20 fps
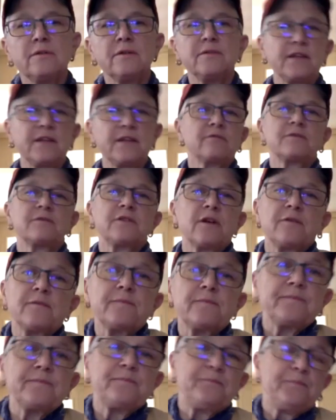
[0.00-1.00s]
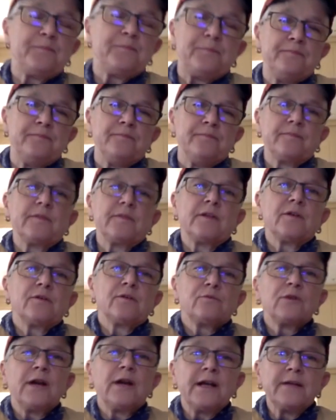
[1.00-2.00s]
take, there, take there, shots, but you
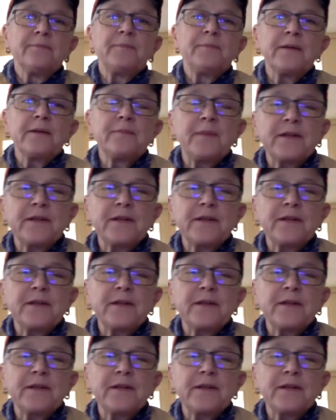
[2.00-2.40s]
know, right. But,